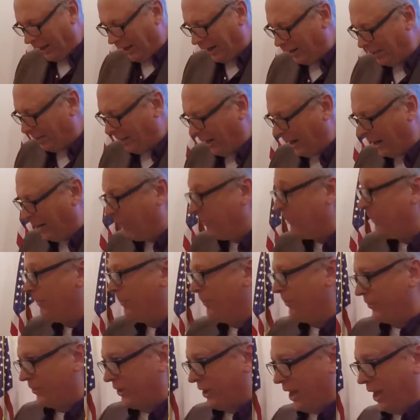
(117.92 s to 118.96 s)
I've, I've
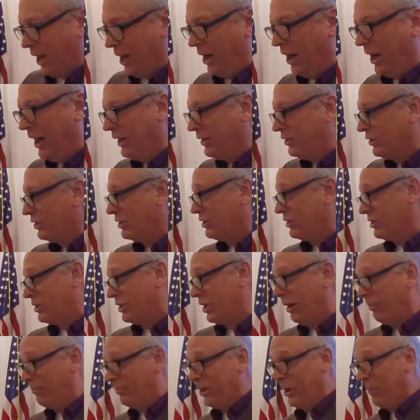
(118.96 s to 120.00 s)
kind of like
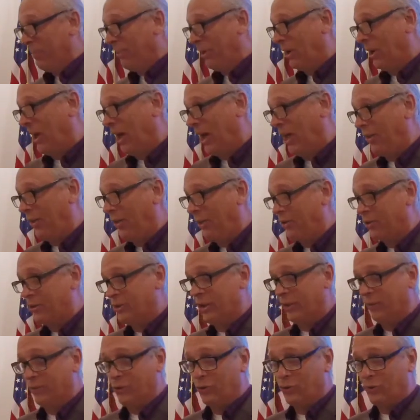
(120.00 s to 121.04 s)
summed up a lot of this
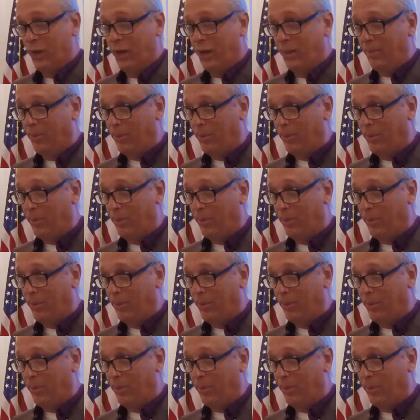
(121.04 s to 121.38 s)
stuff to try to